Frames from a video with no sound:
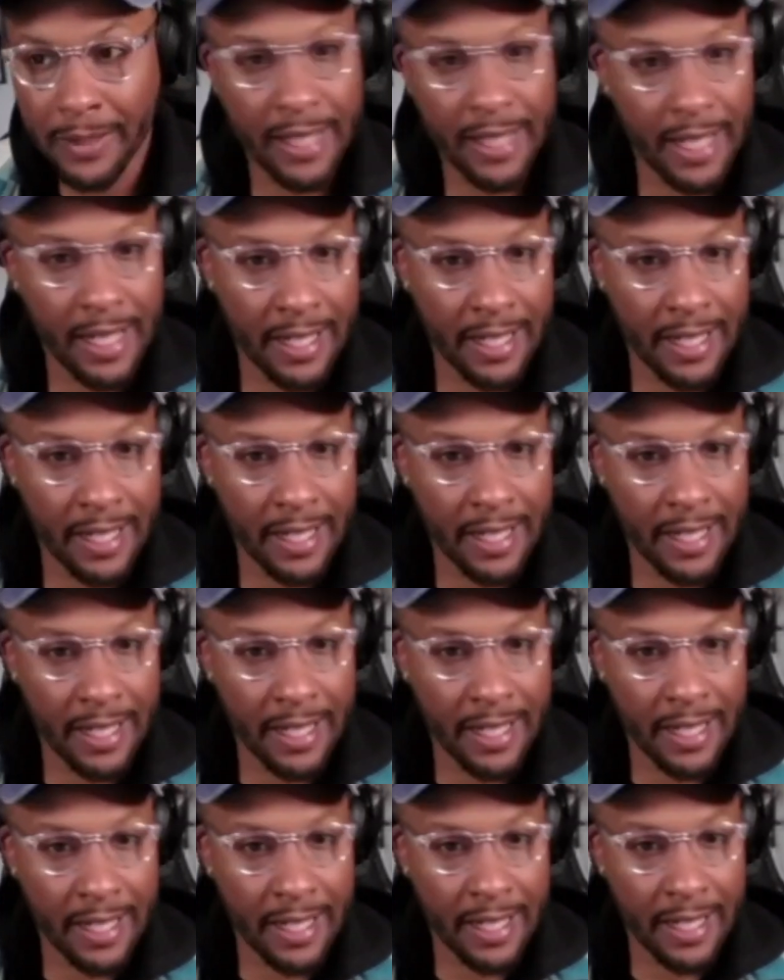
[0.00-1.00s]
in India and other
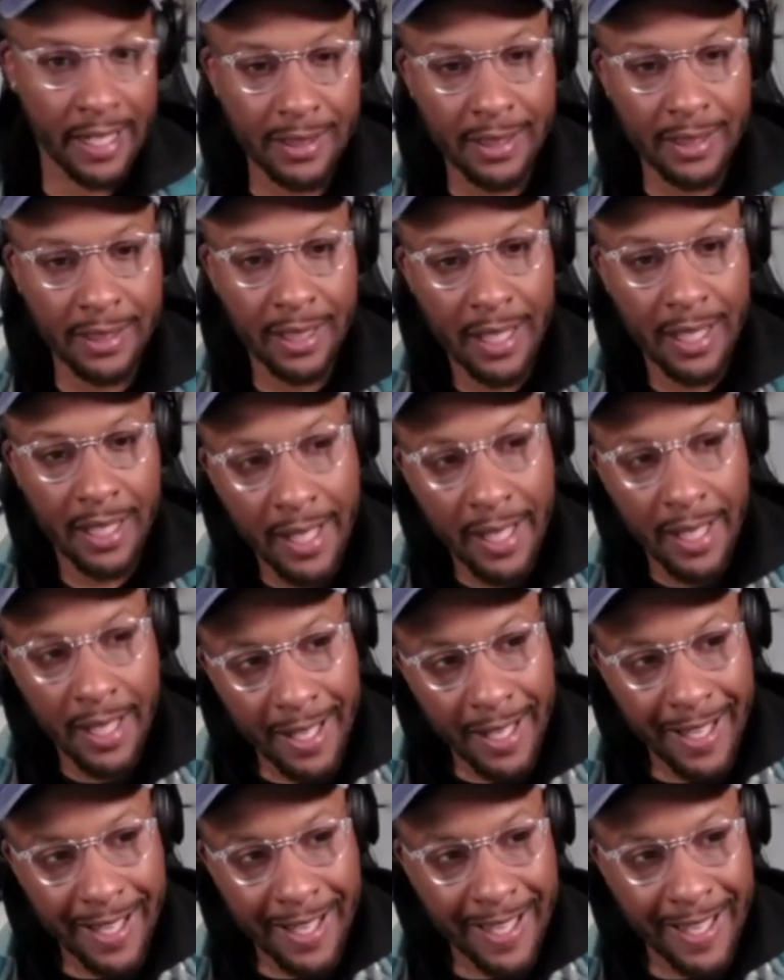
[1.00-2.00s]
places,
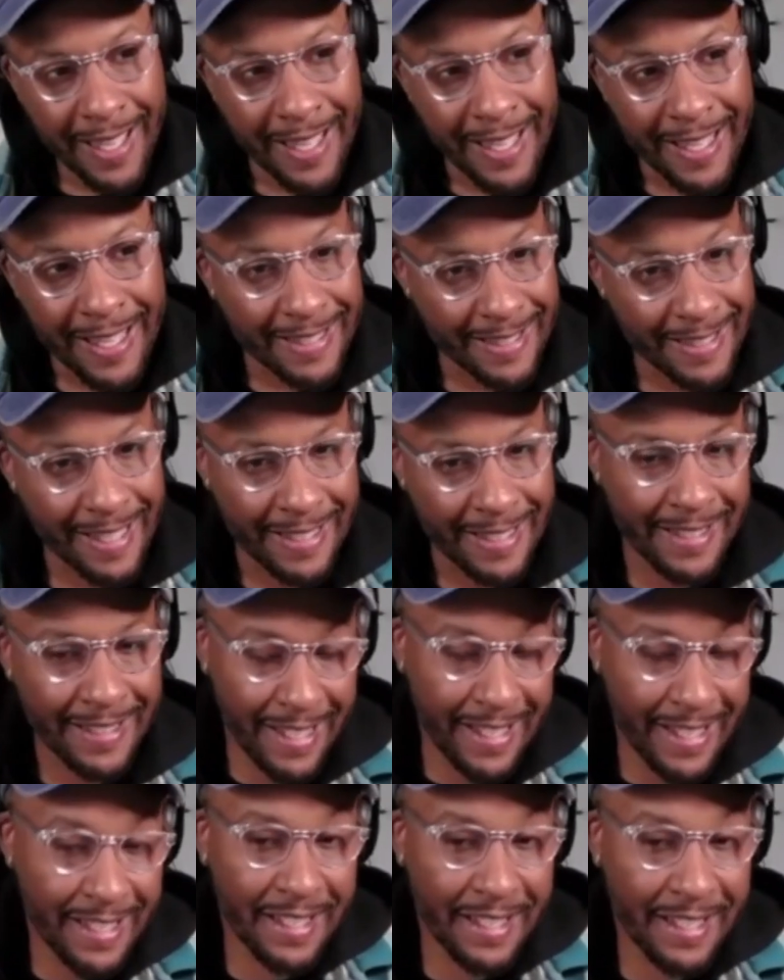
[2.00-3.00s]
it
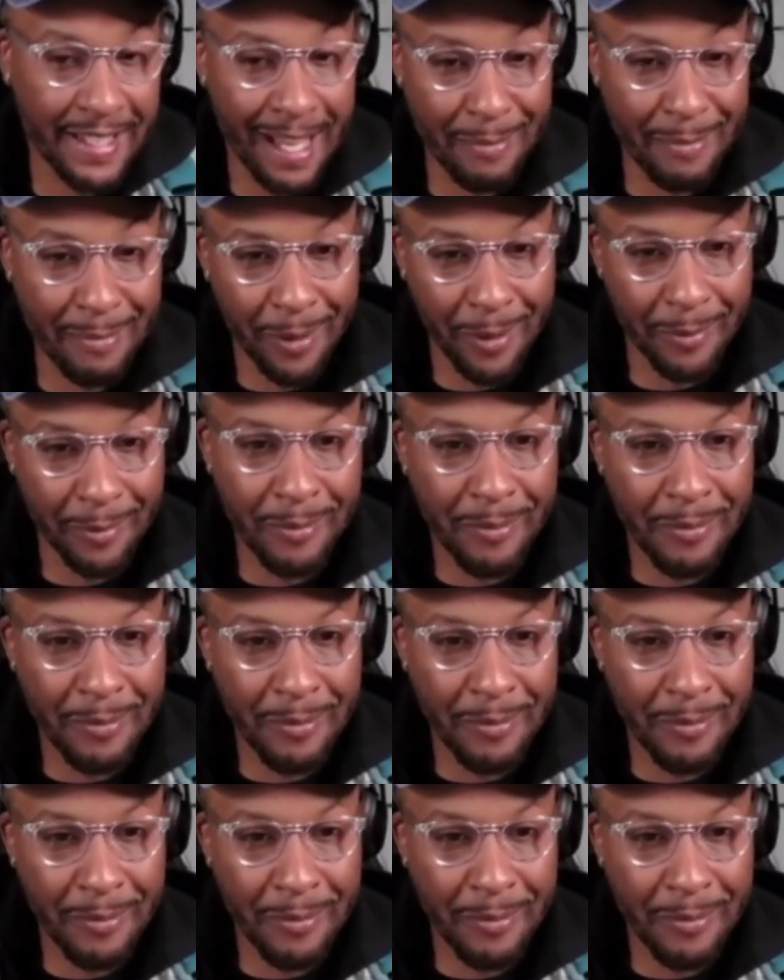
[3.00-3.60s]
is a time zone.